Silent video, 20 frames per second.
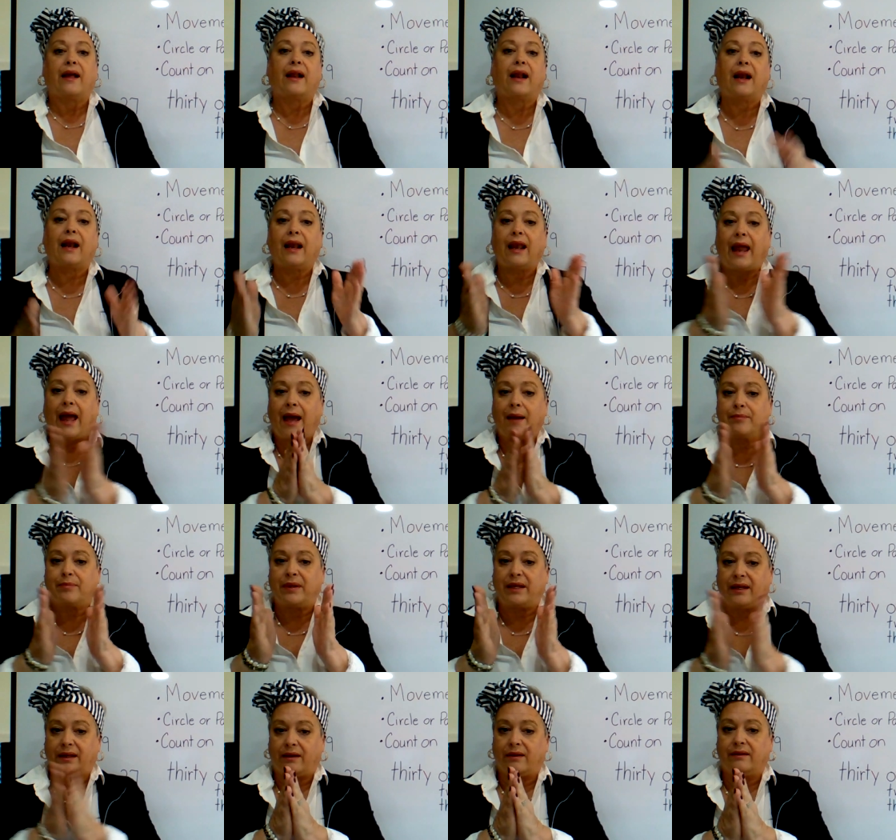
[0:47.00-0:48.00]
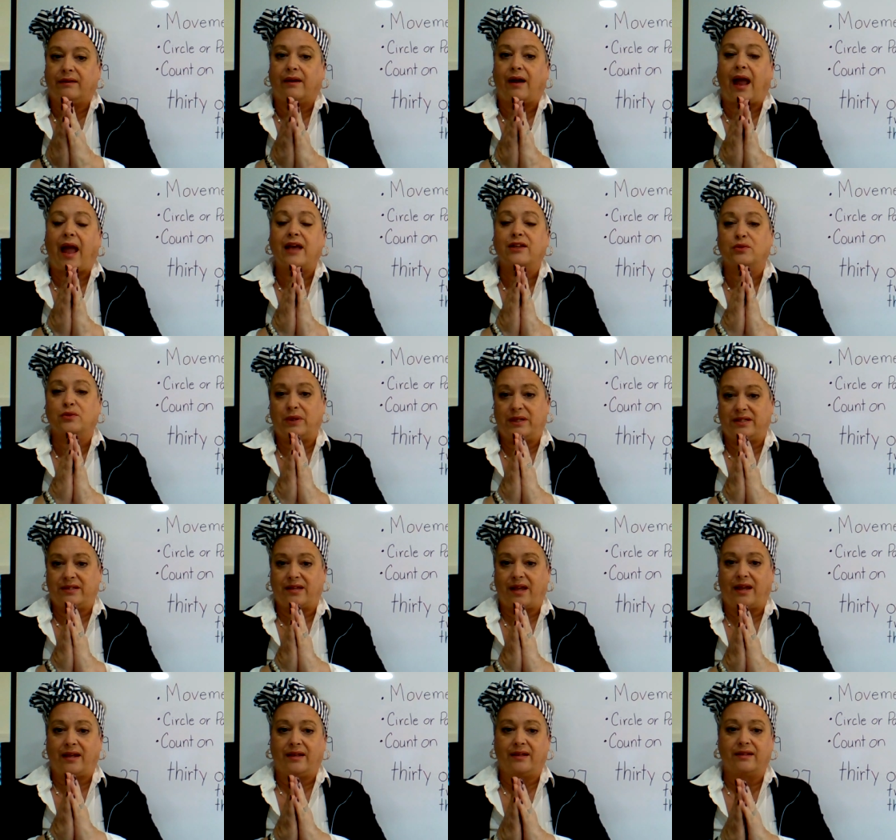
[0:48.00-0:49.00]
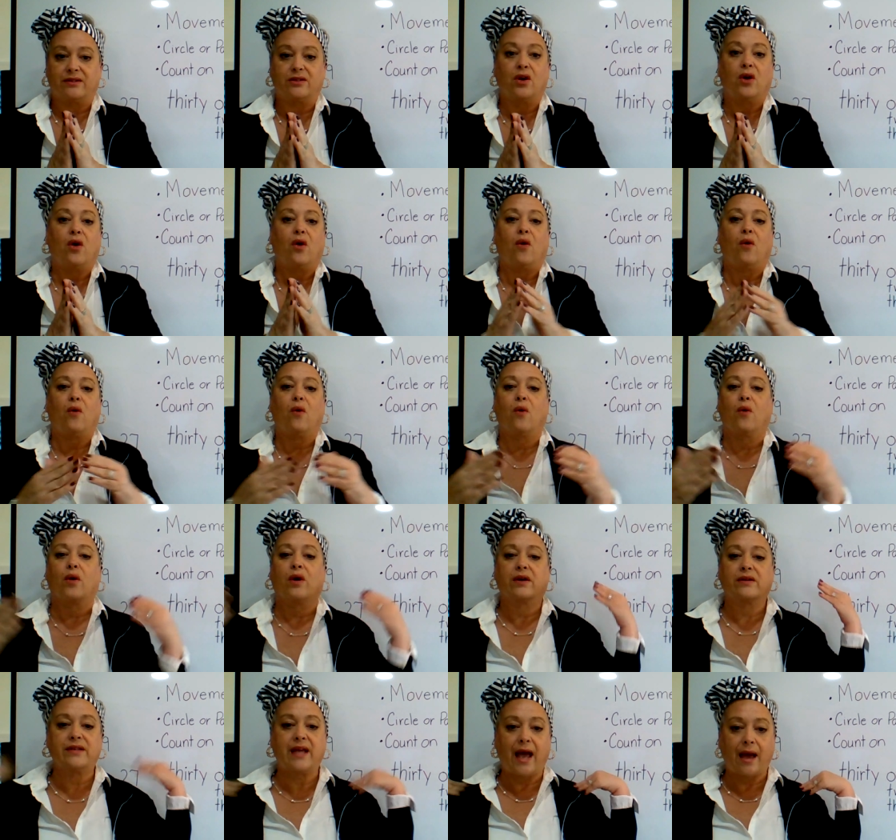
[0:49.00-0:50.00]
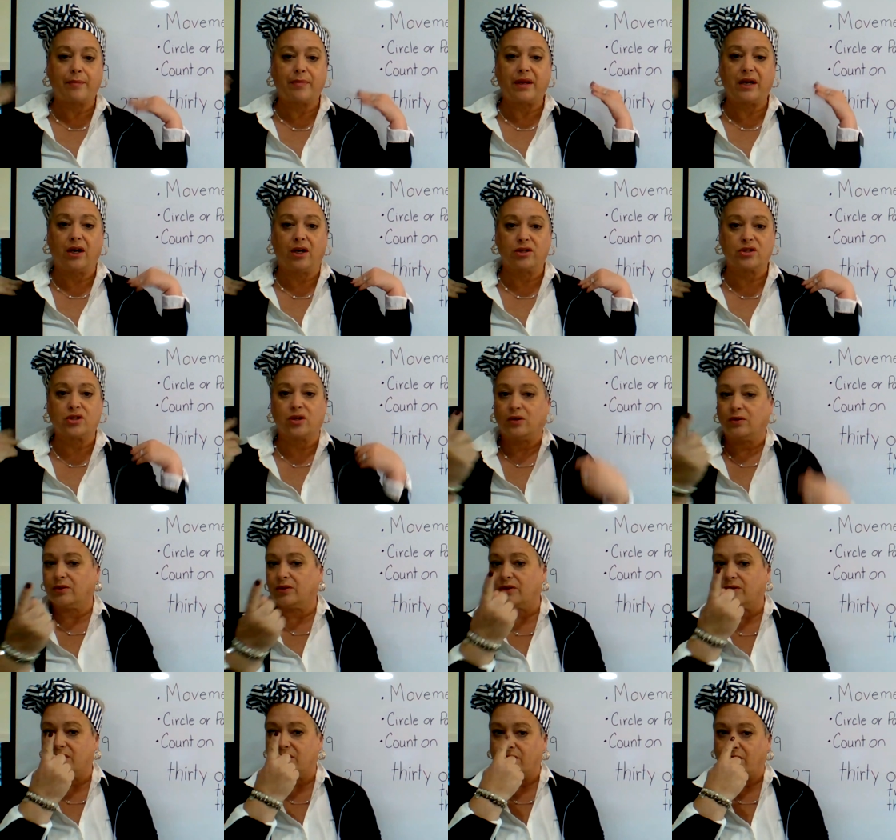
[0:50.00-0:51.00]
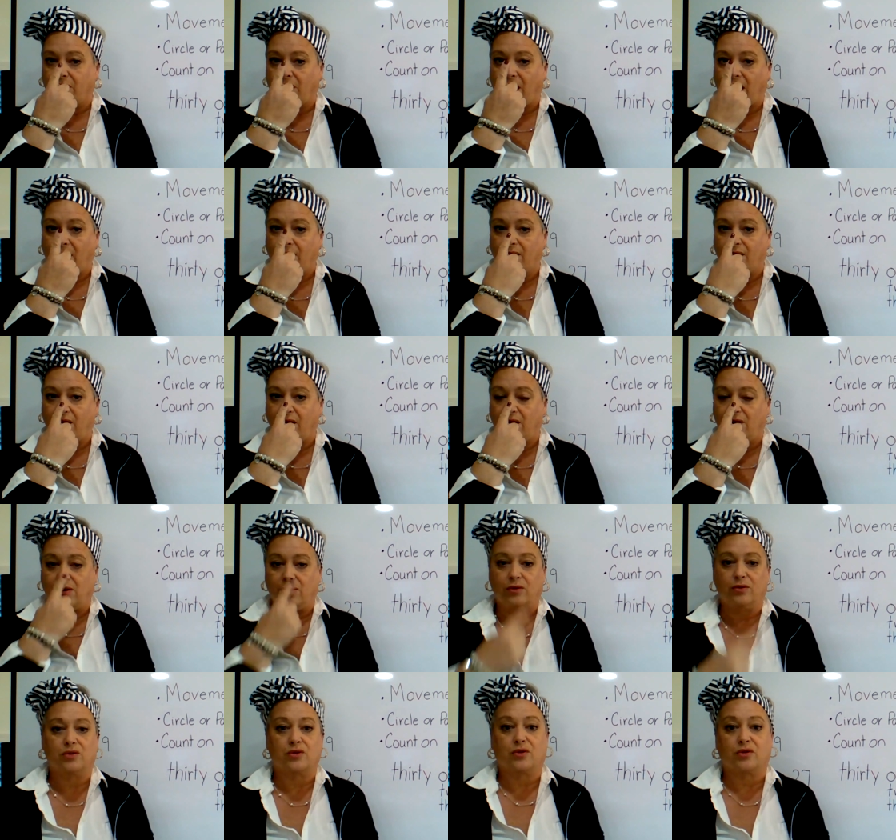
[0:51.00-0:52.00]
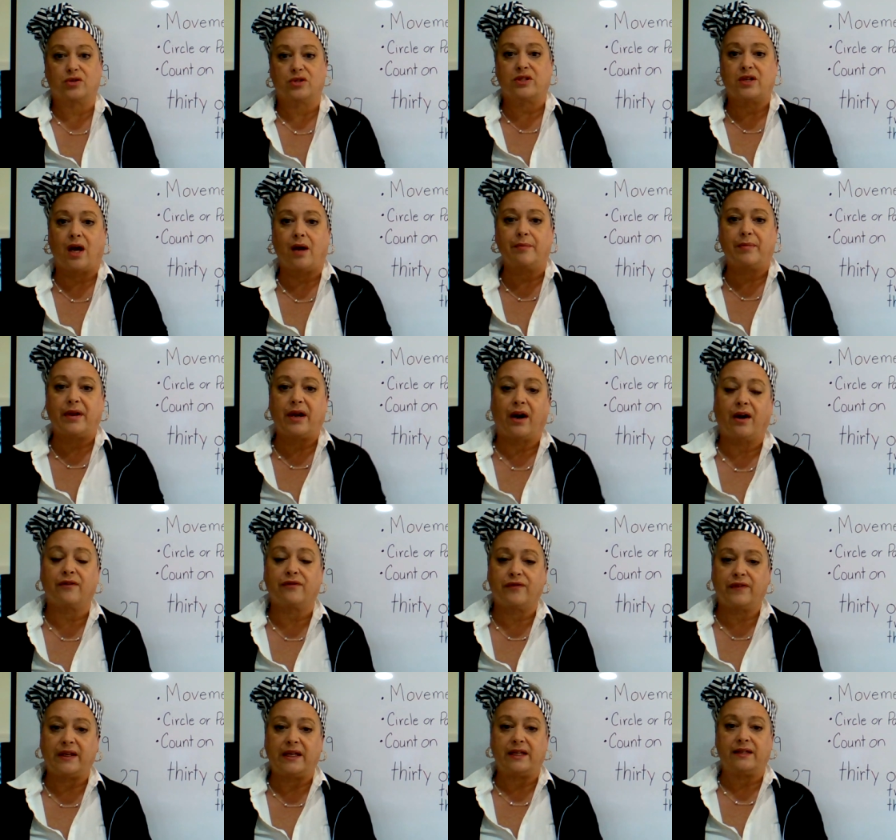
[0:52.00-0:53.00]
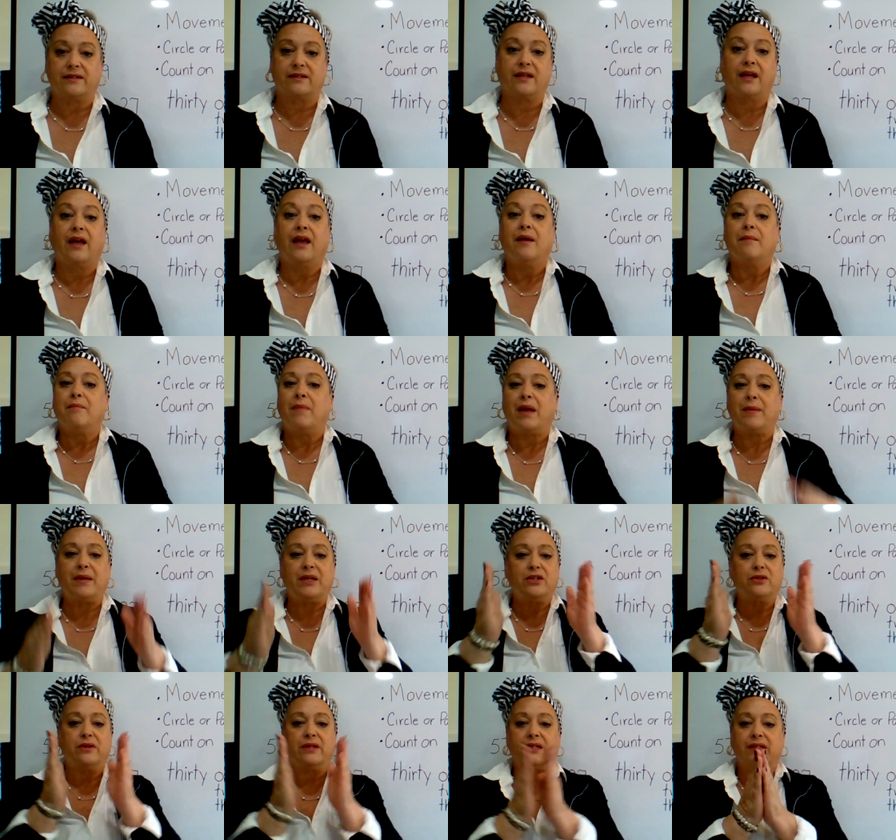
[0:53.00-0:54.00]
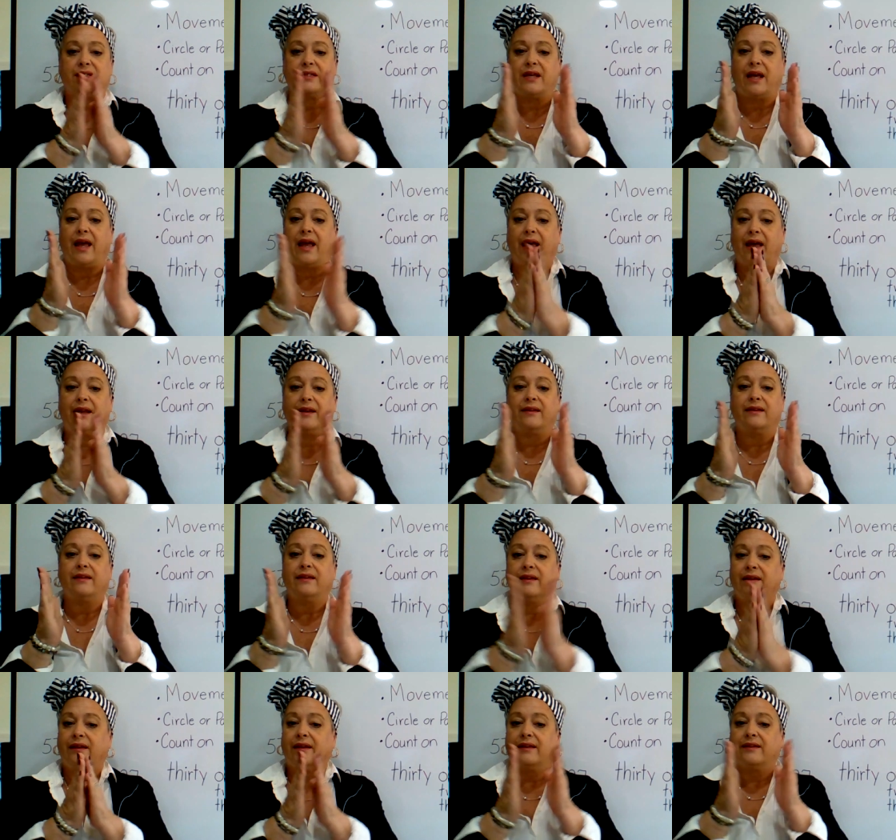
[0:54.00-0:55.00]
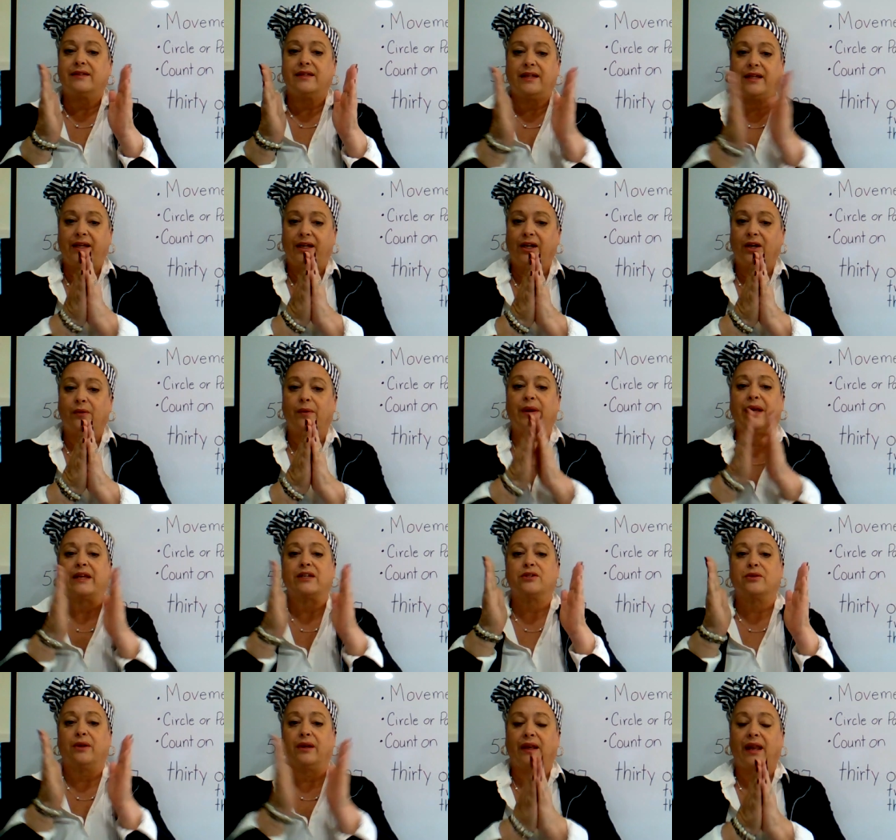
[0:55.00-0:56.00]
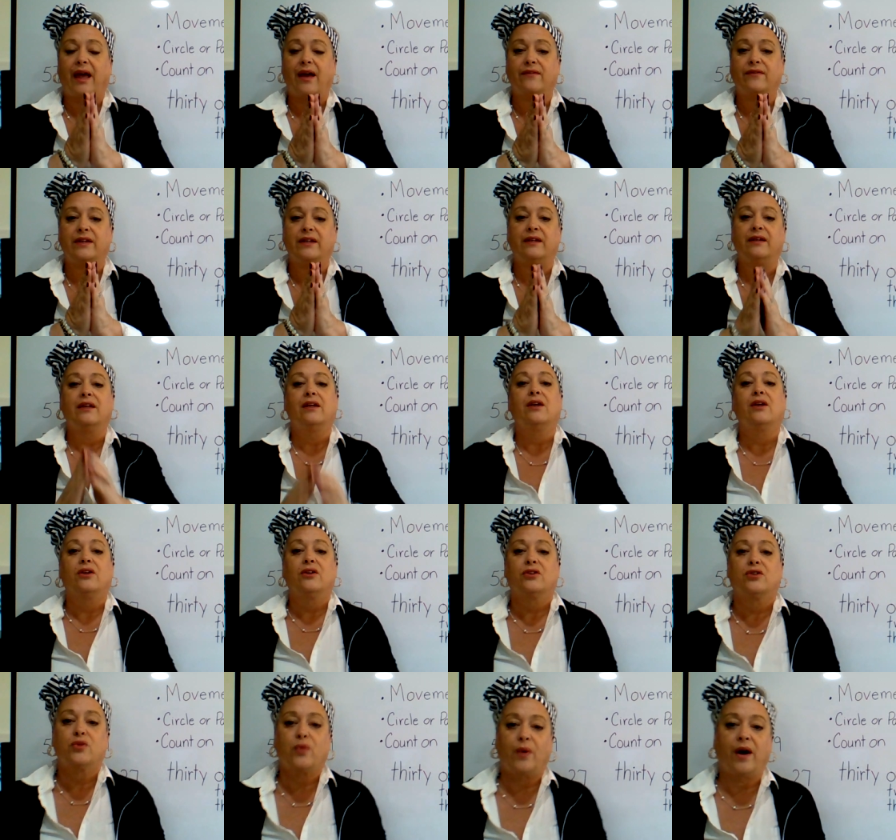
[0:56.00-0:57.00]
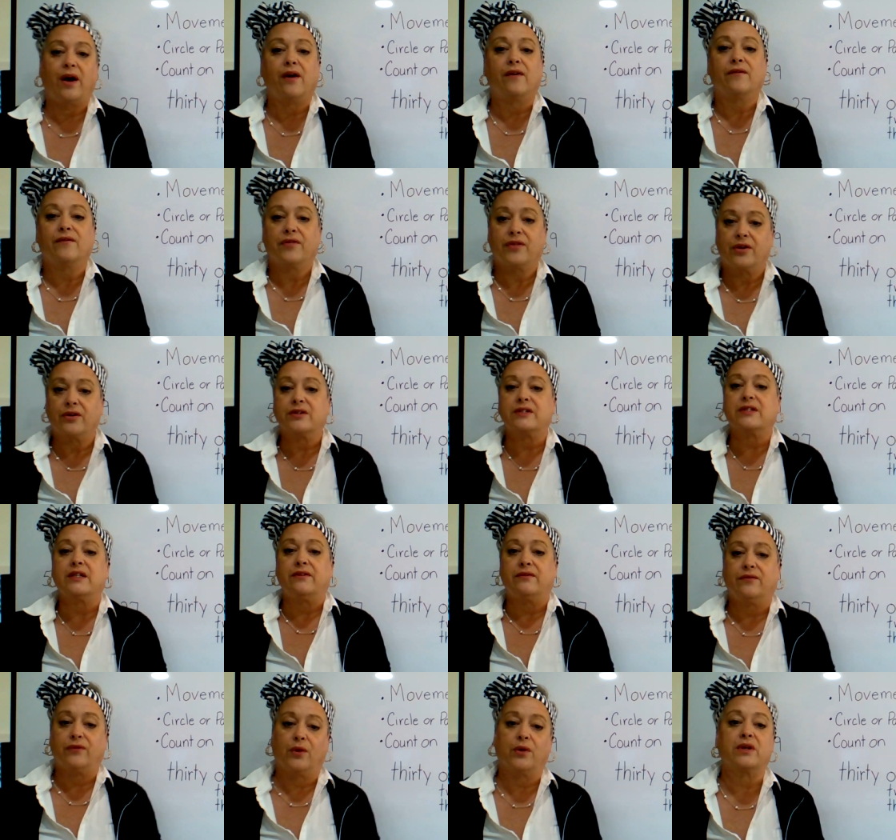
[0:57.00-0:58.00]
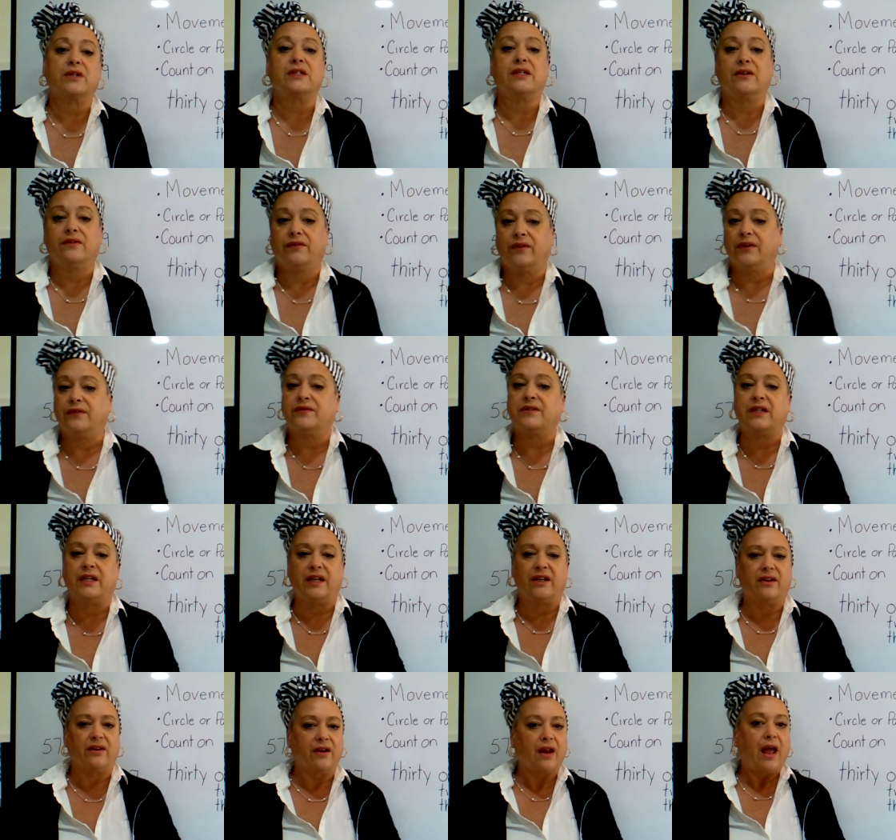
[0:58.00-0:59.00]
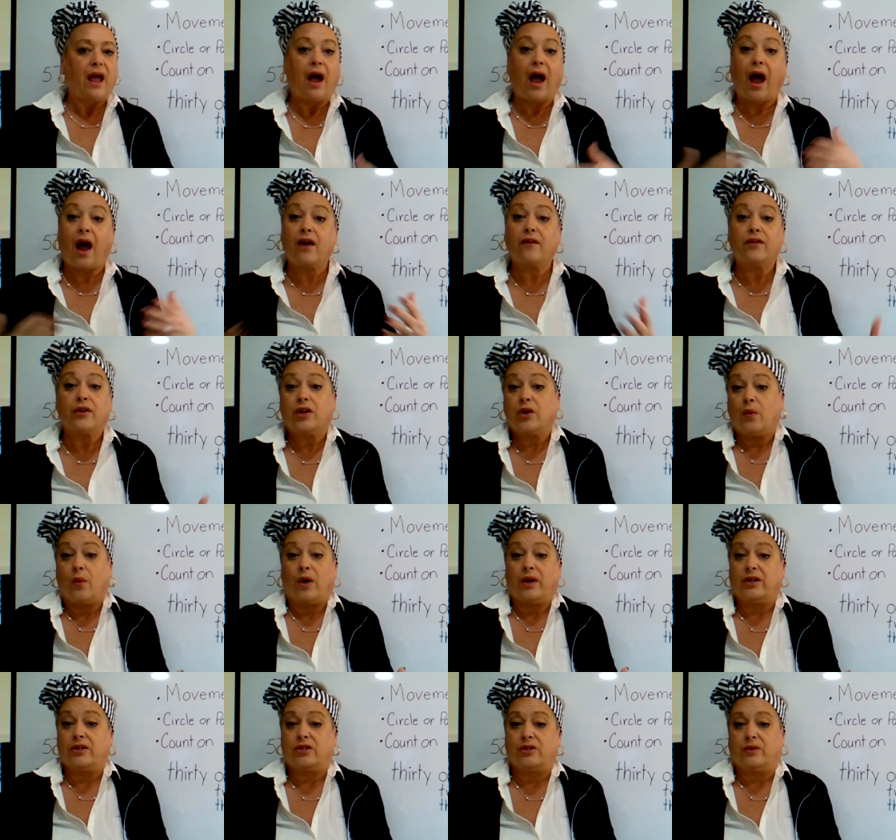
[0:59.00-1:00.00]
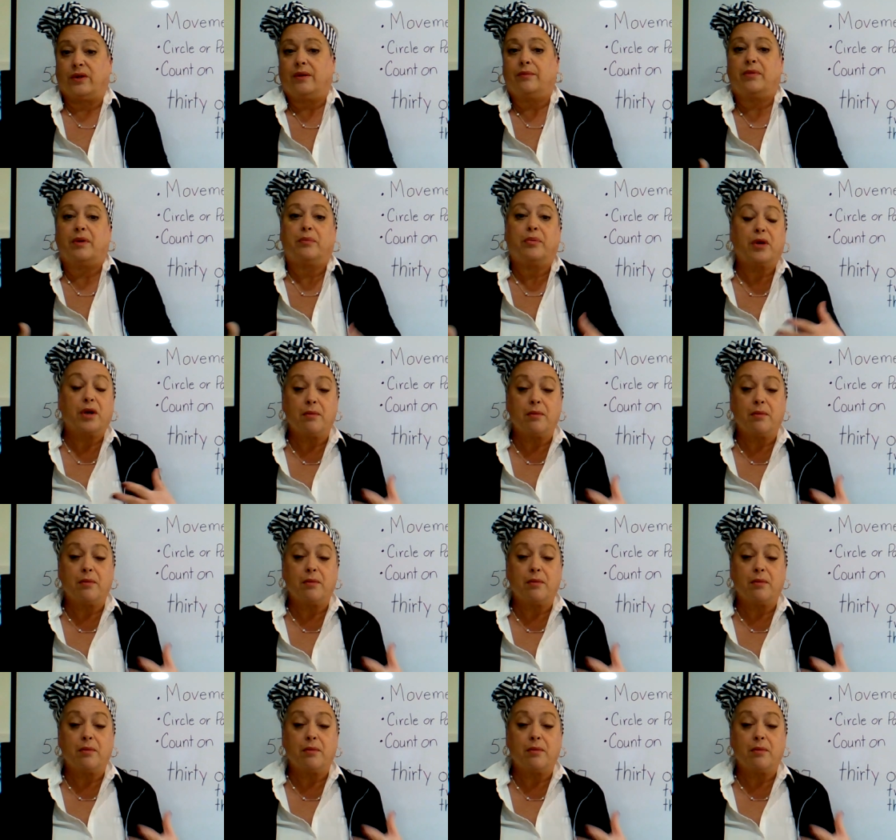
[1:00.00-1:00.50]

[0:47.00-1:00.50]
clapping as we say it, or tapping our shoulders or our nose or stomping our feet, maybe doing 10 to here, we get to 11, 12, 13, 14, 15, however you want to do it, but put a